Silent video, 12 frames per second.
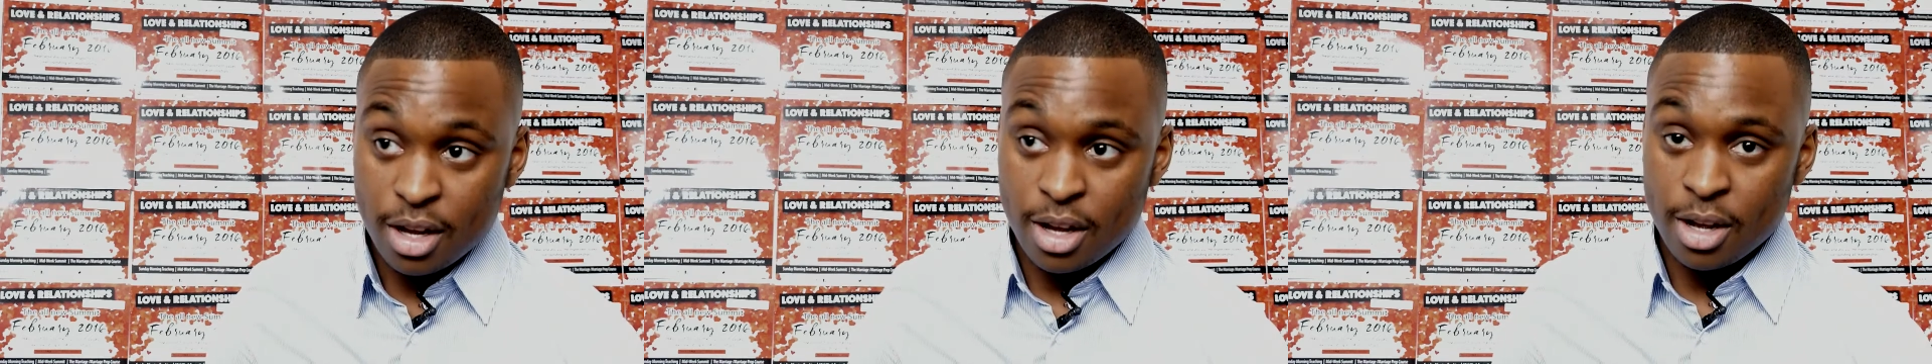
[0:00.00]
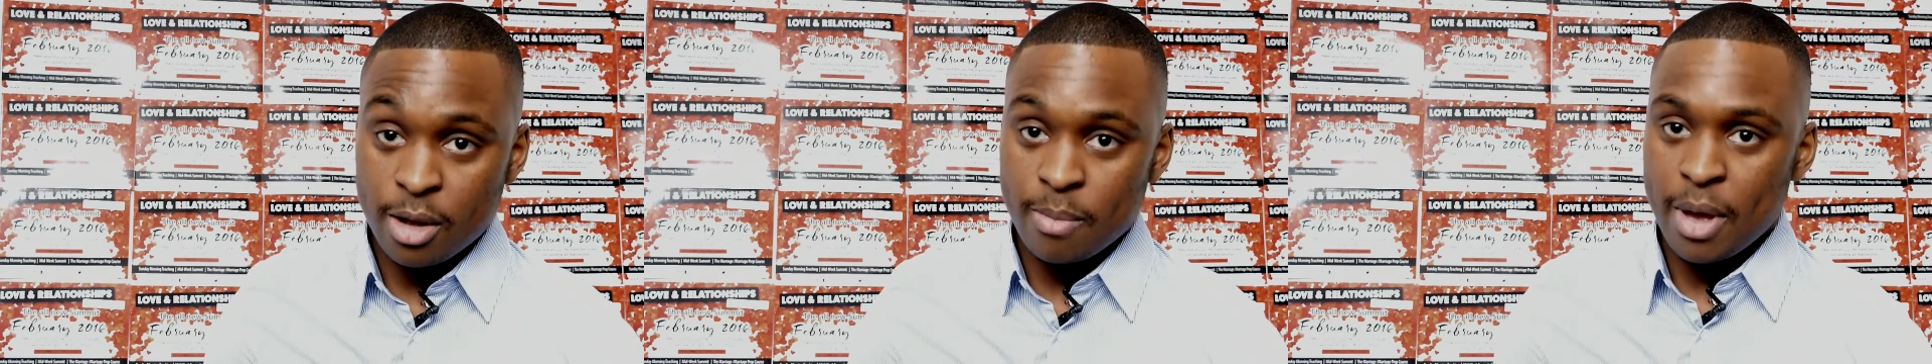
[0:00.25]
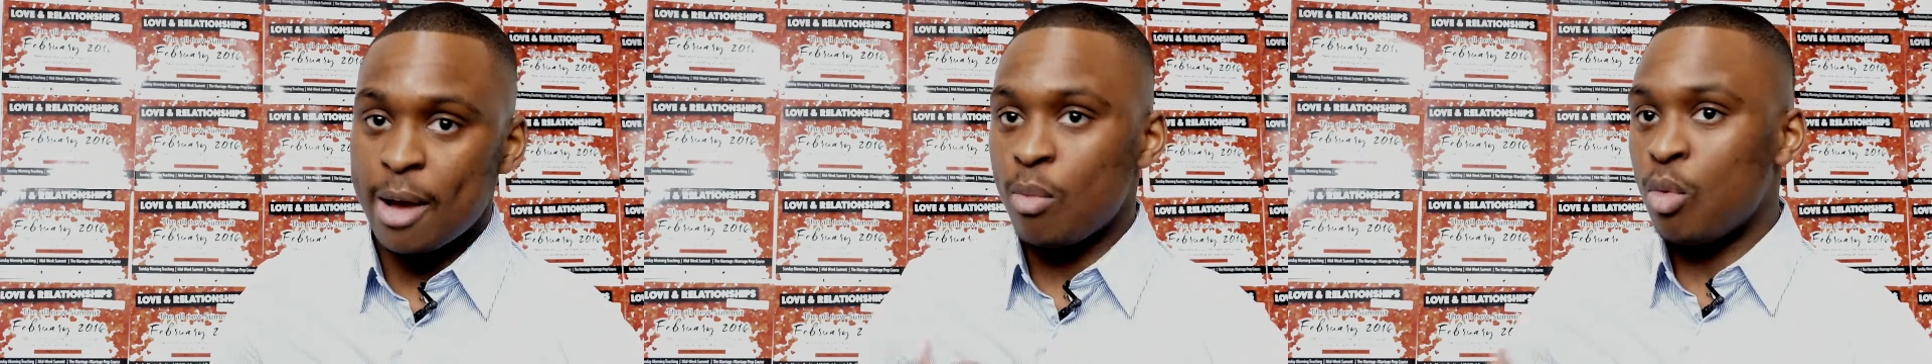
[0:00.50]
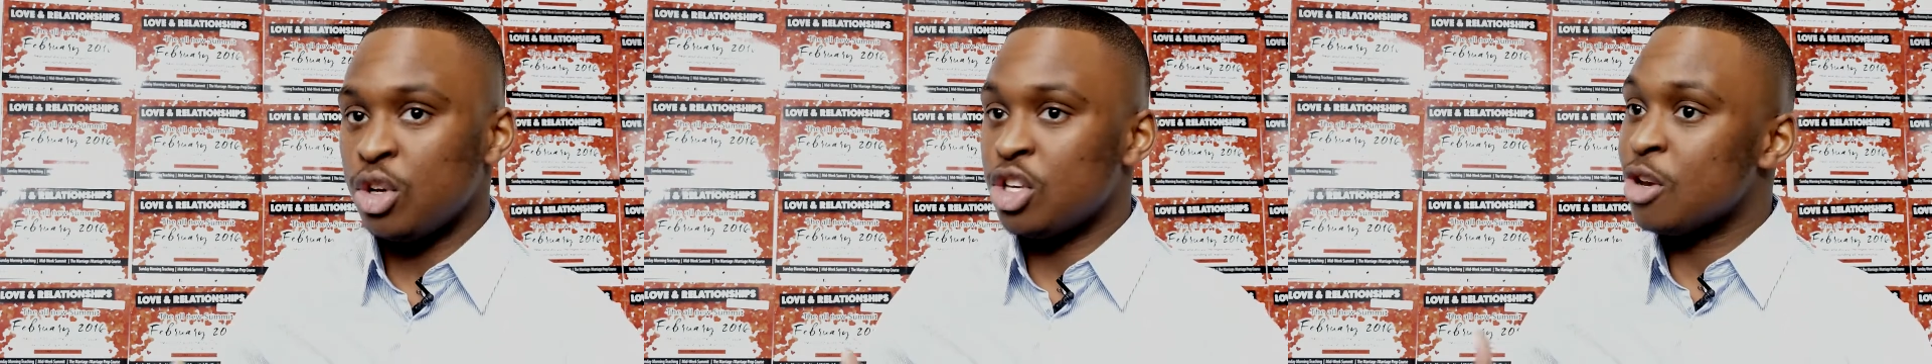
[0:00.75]

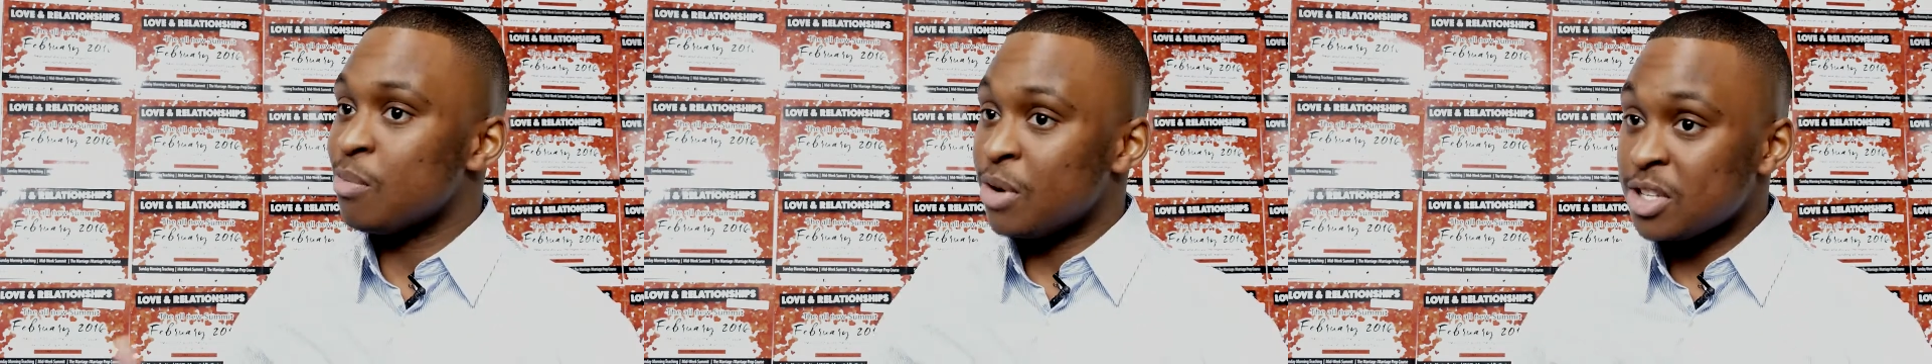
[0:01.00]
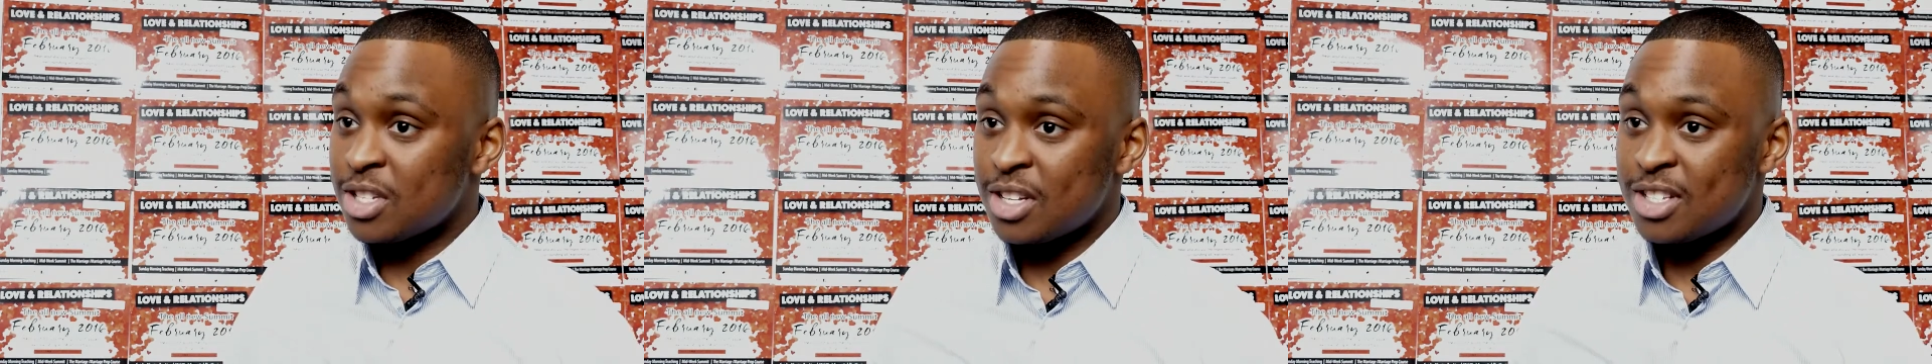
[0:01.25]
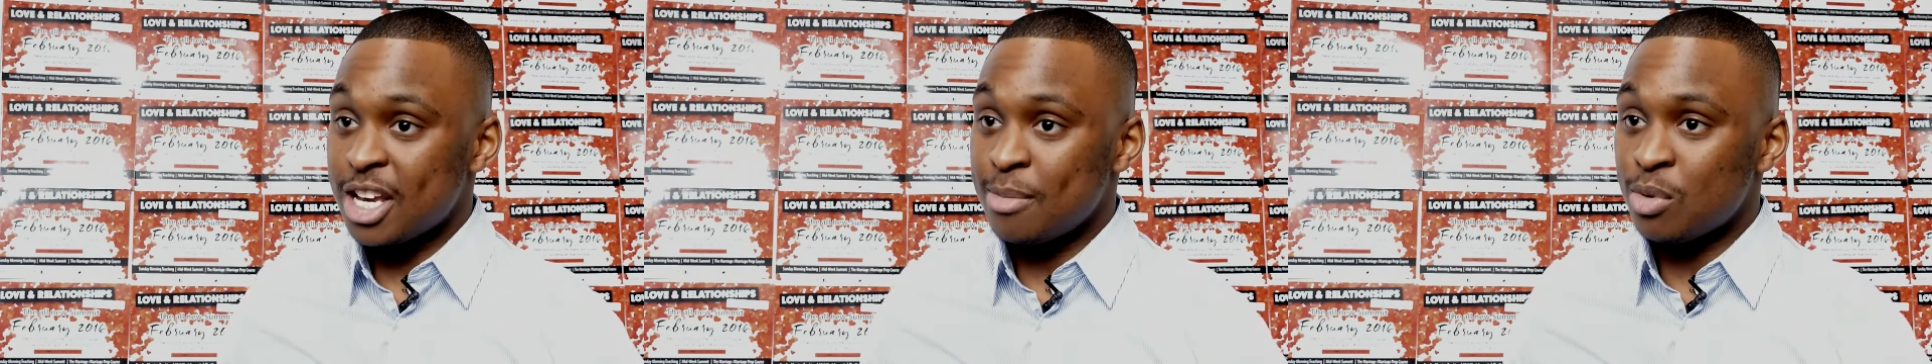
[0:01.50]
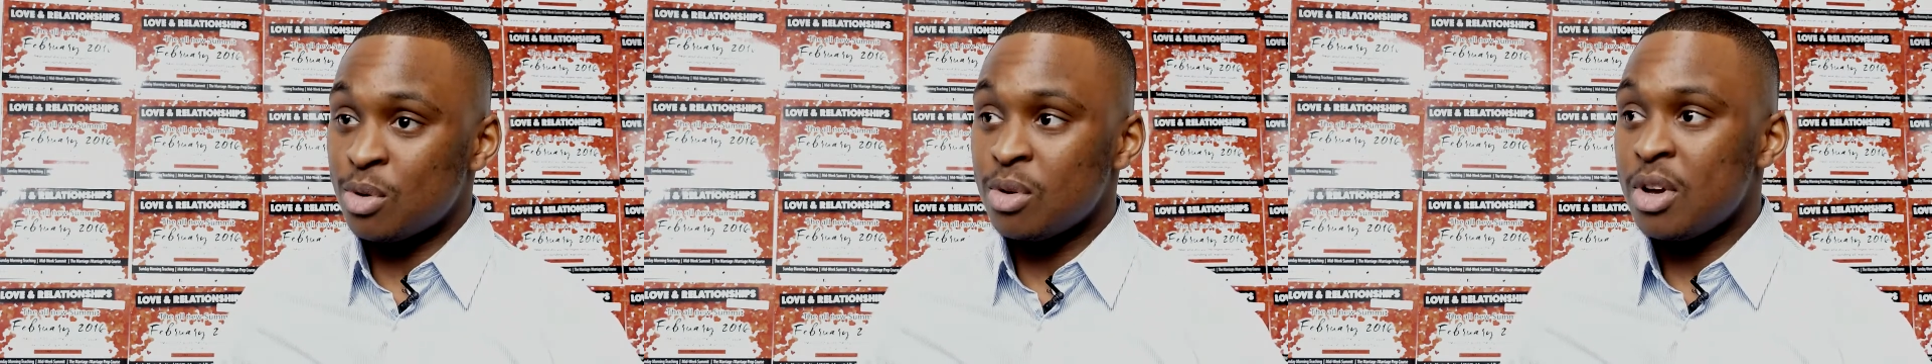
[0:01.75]
and what you can bring to the
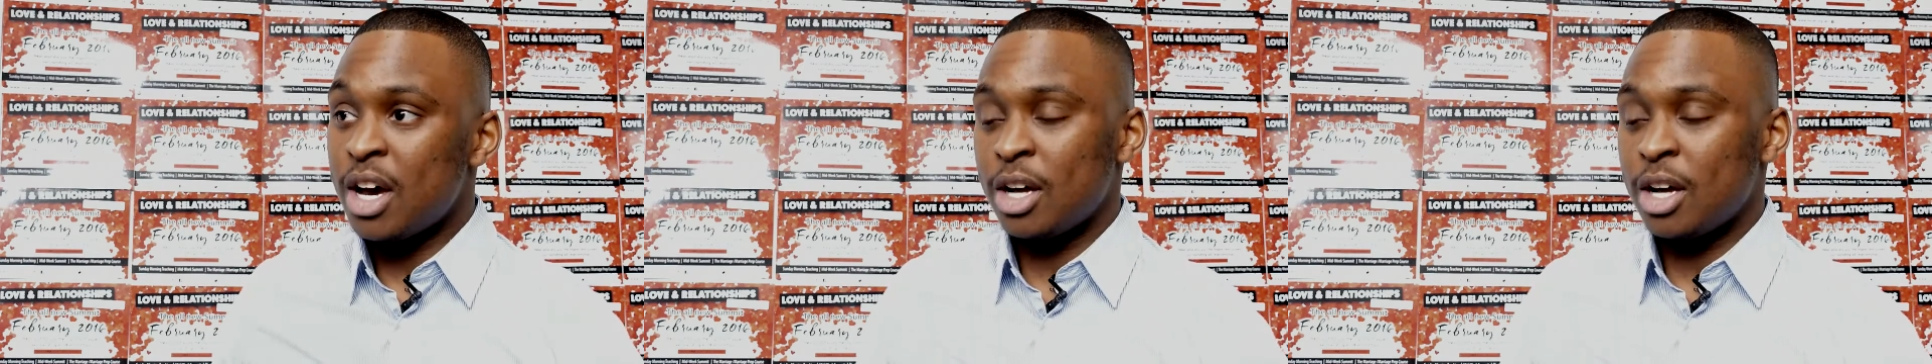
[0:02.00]
table,